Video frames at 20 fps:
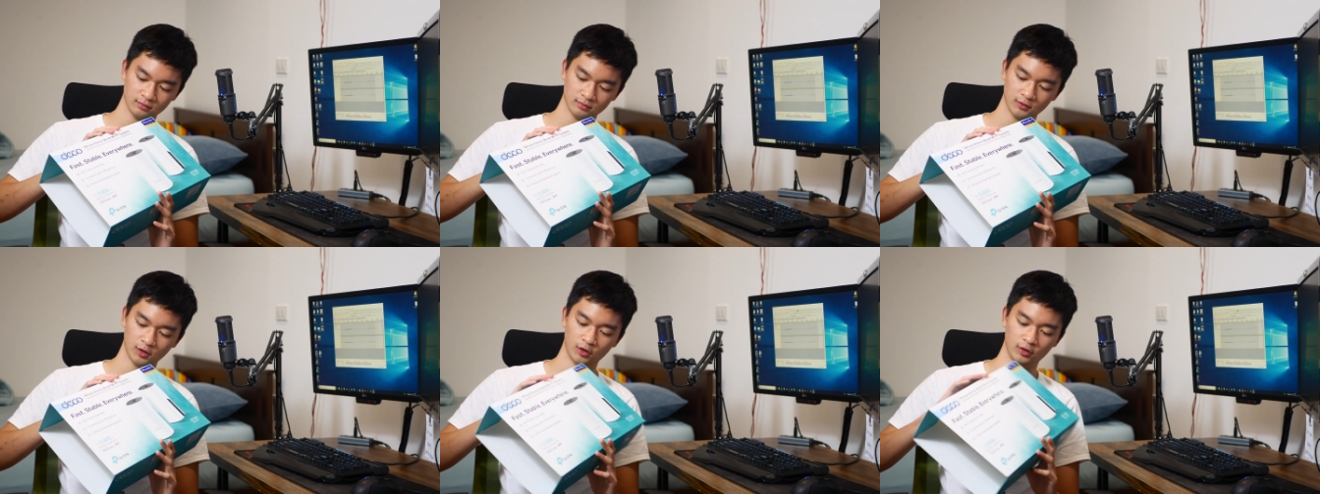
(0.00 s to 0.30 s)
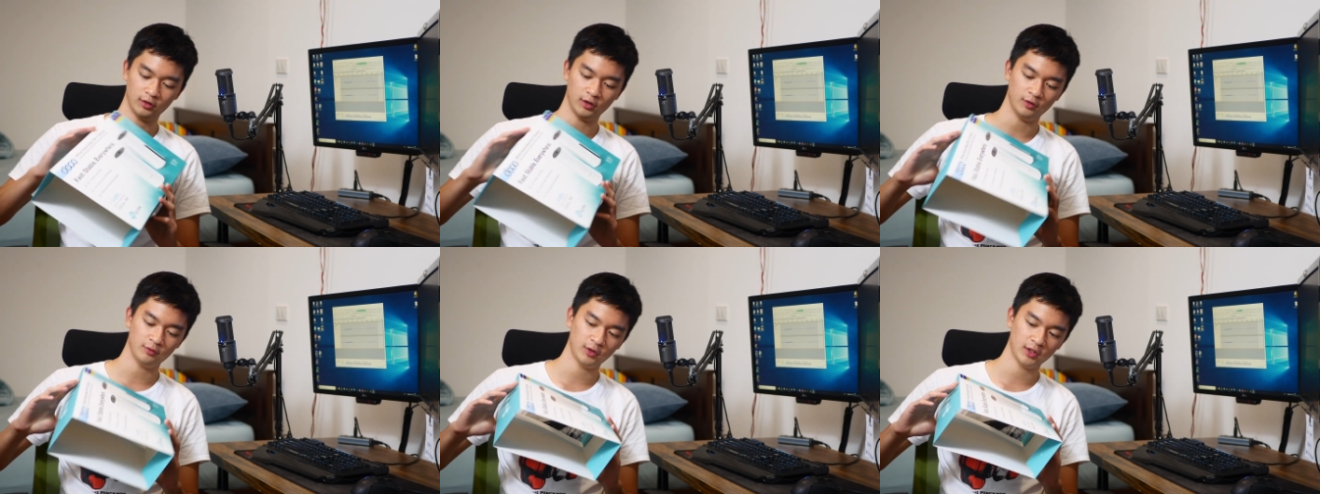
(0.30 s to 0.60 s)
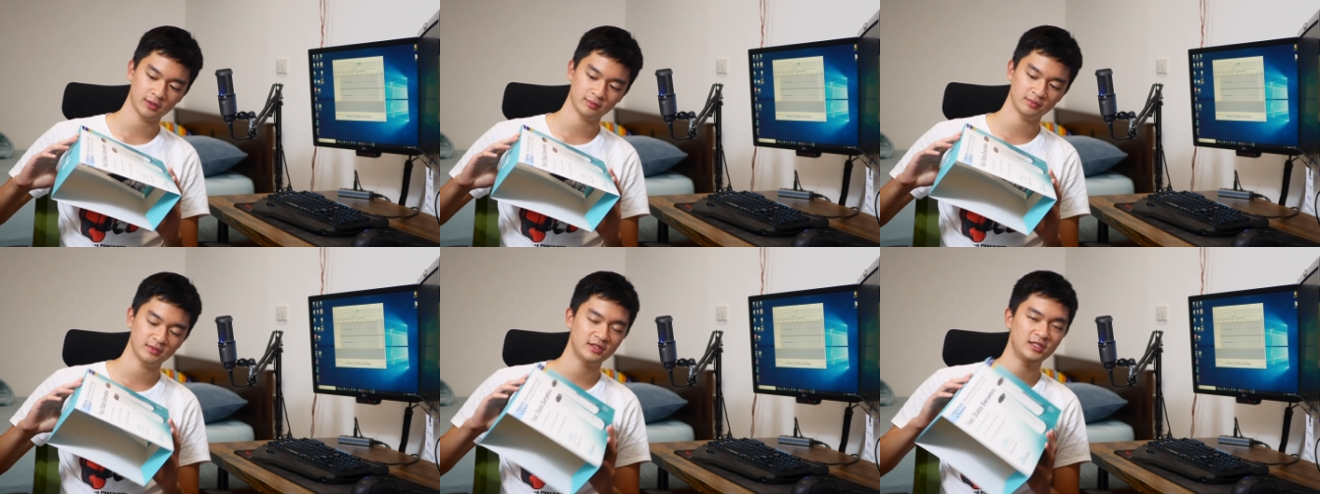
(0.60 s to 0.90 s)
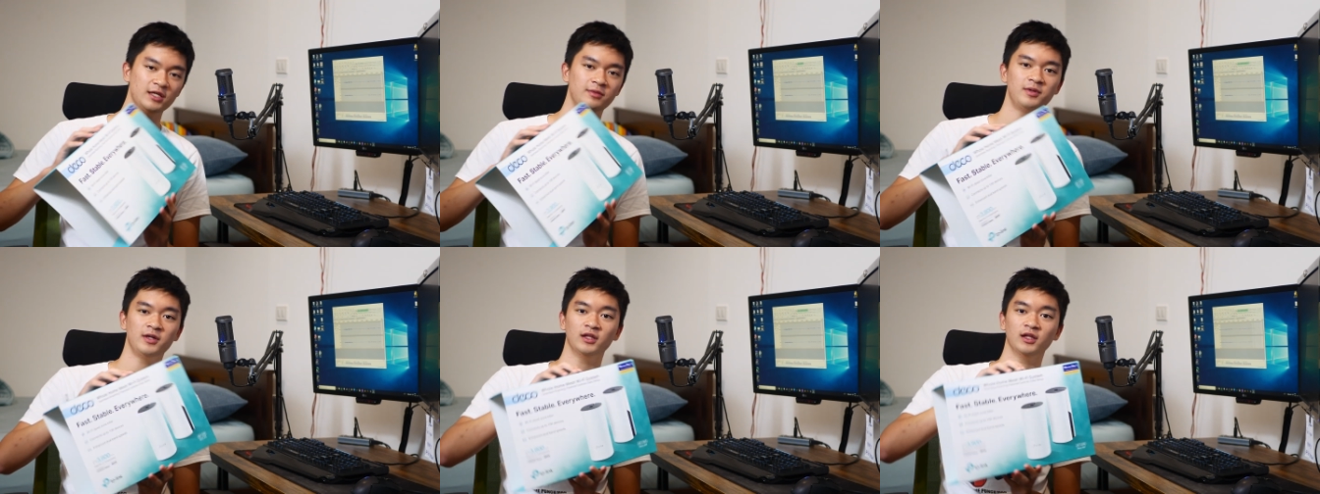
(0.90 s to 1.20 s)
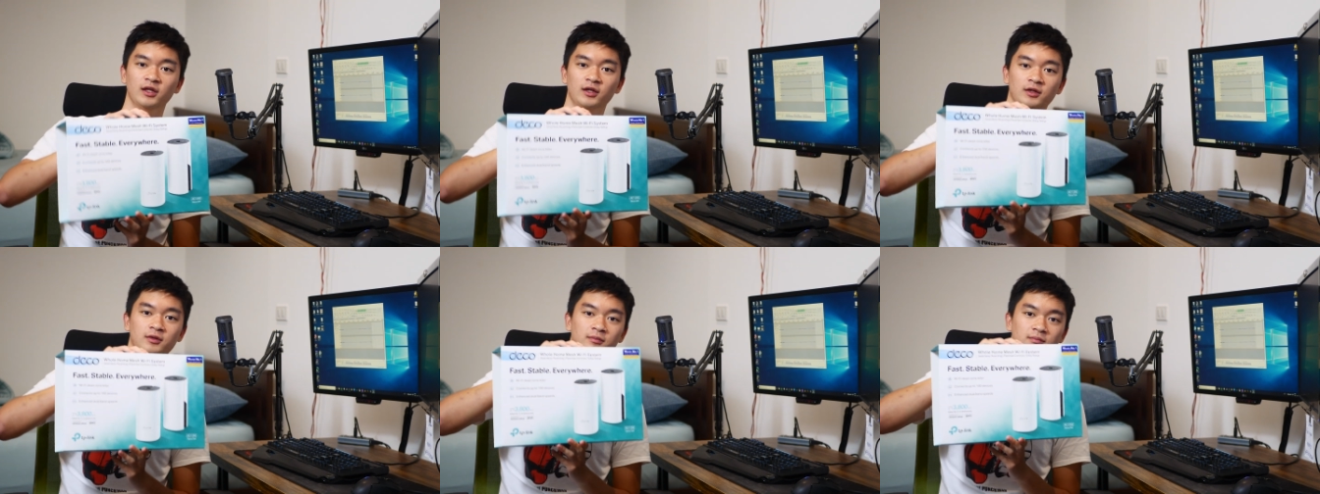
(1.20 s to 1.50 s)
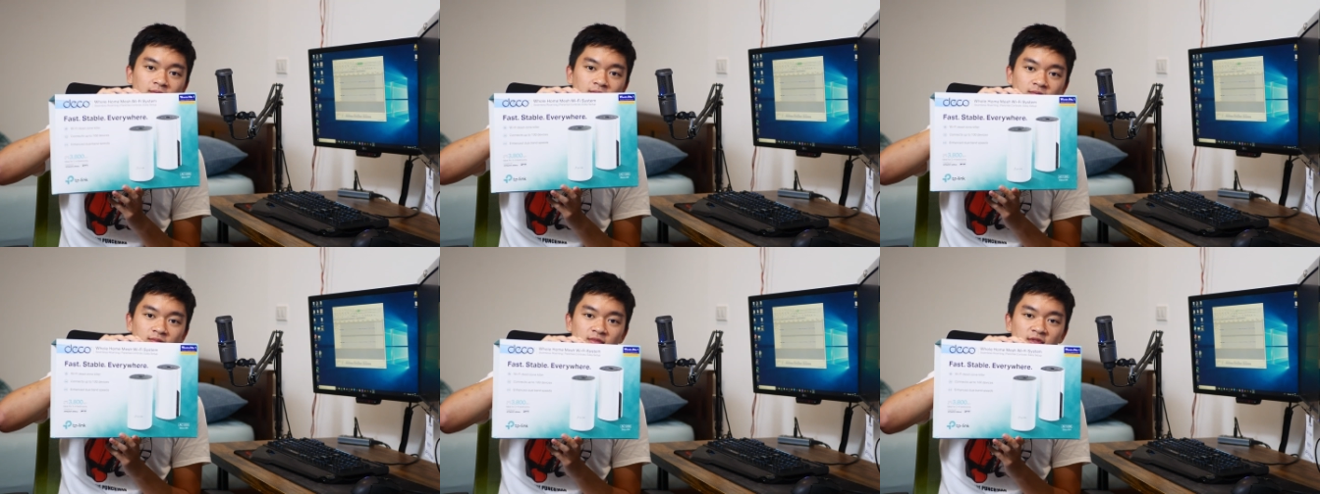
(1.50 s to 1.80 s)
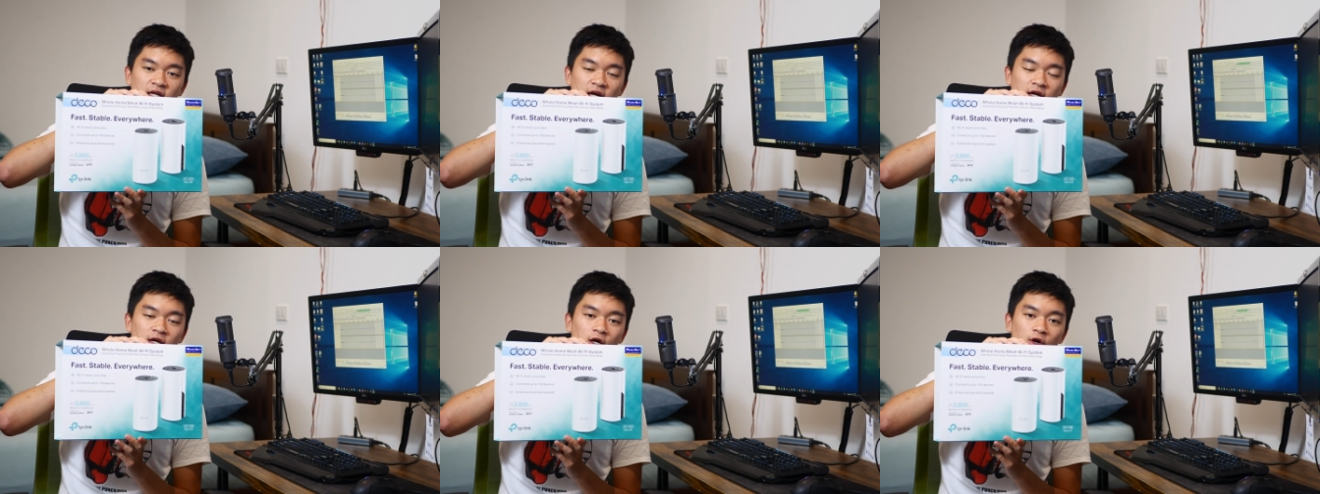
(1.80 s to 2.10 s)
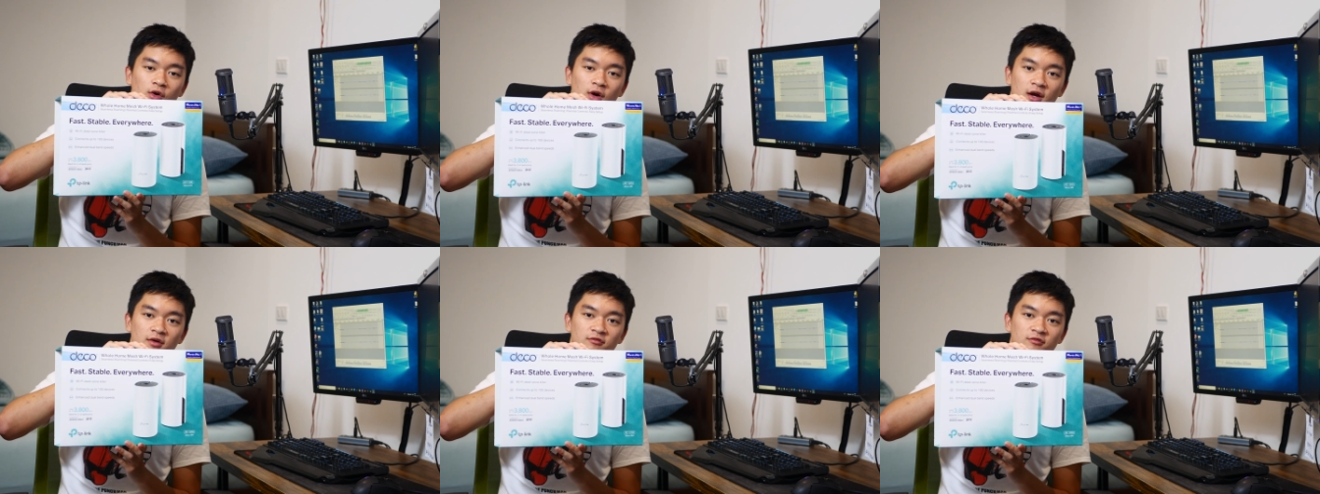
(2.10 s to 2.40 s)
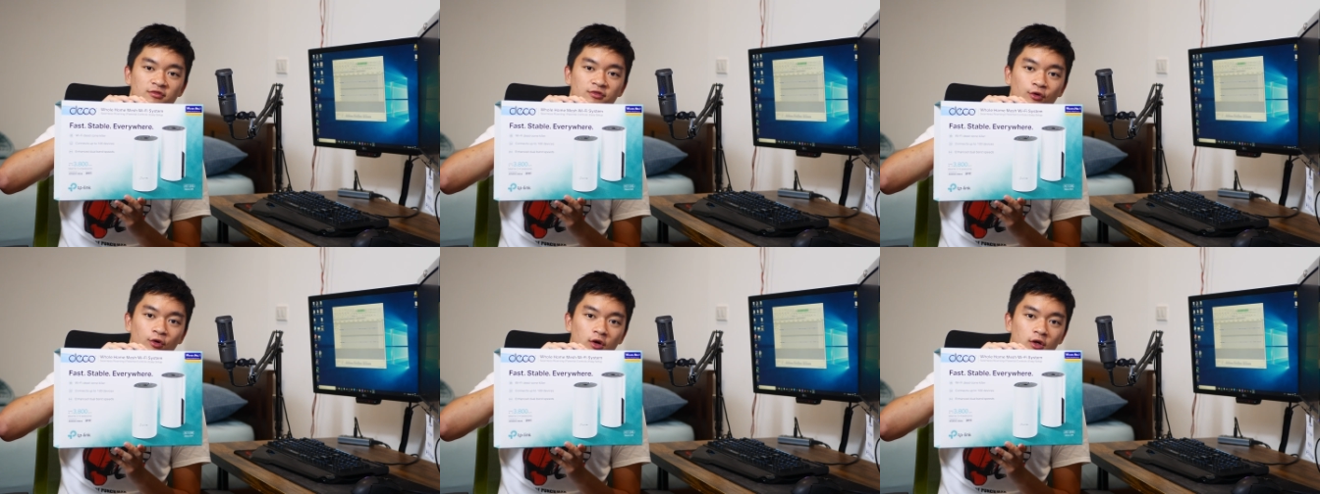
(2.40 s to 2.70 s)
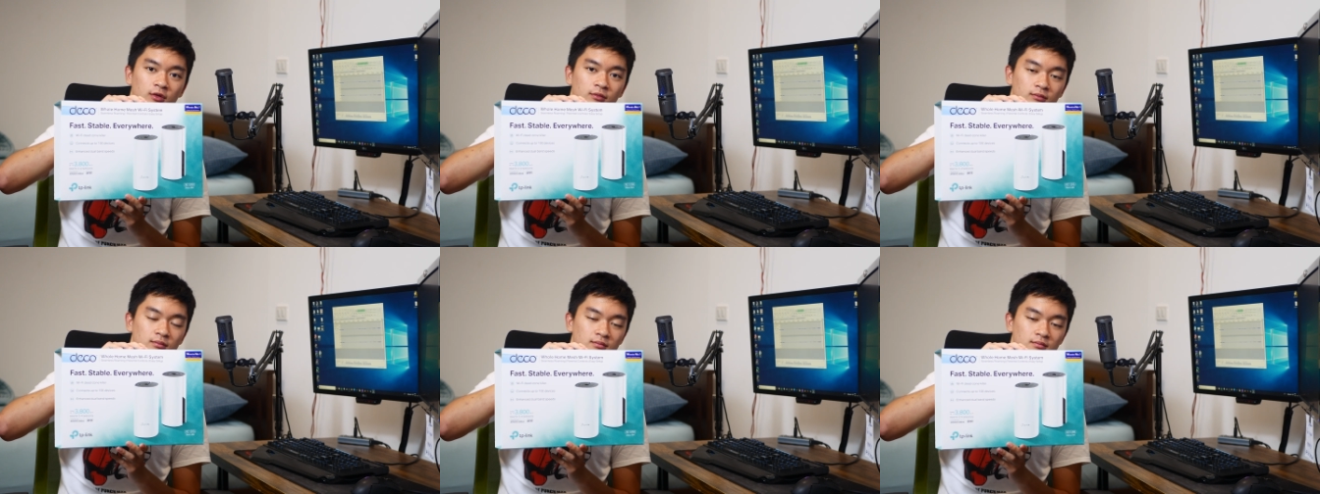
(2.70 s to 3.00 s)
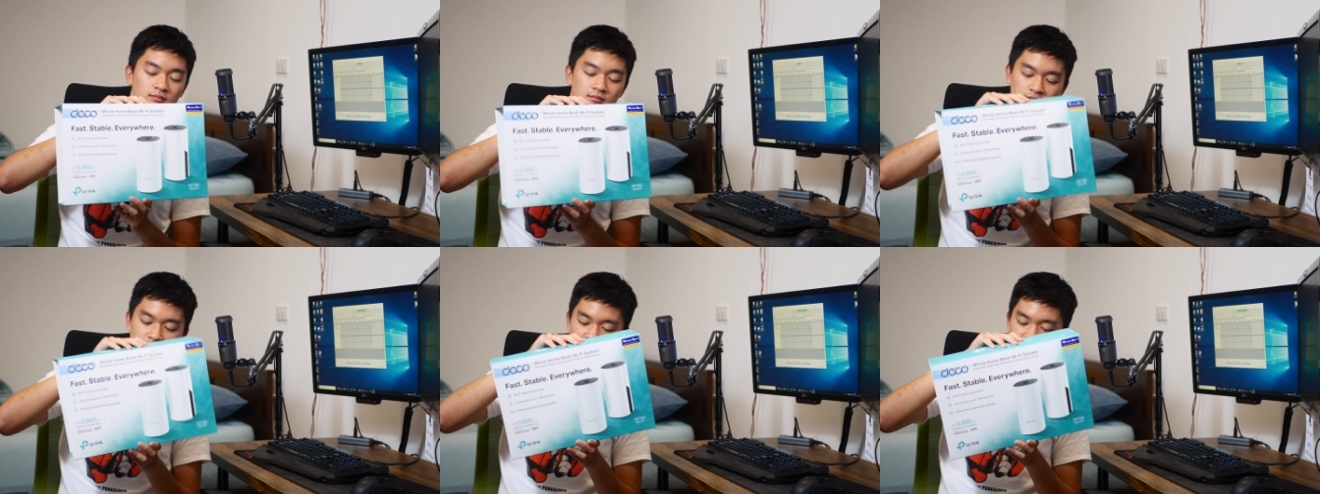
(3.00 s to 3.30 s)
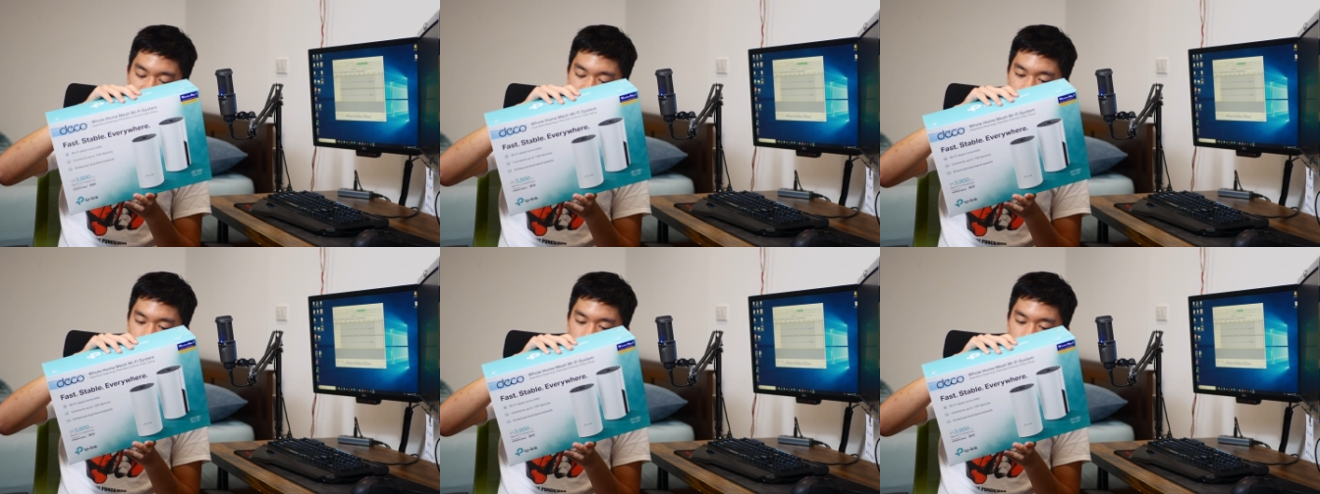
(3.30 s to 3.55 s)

or no T P link Deco M four mesh